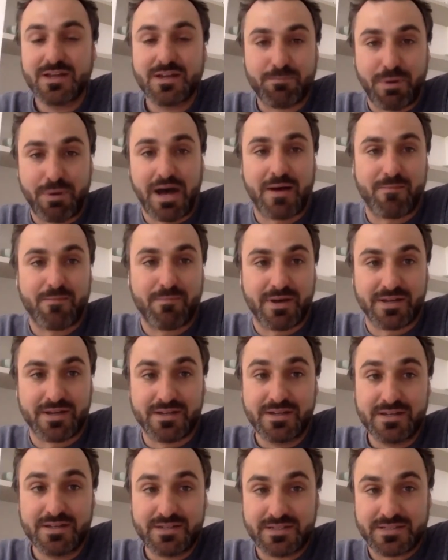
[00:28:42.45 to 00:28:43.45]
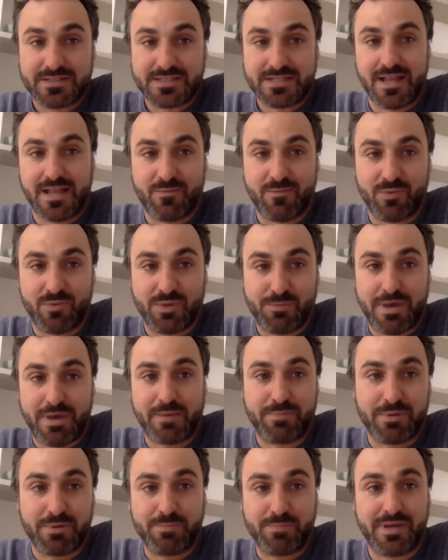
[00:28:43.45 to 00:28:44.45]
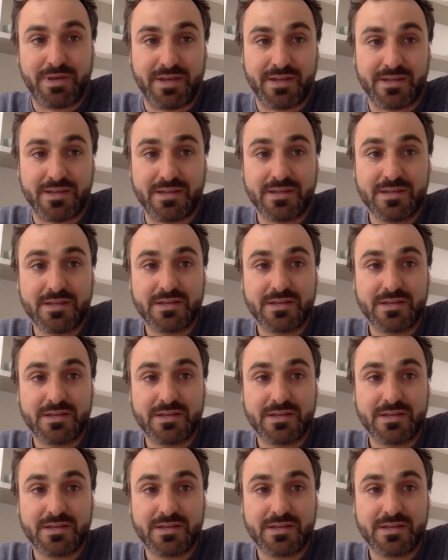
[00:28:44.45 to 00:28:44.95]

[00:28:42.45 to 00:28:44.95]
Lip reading: Batman had slept with Peppa Pig,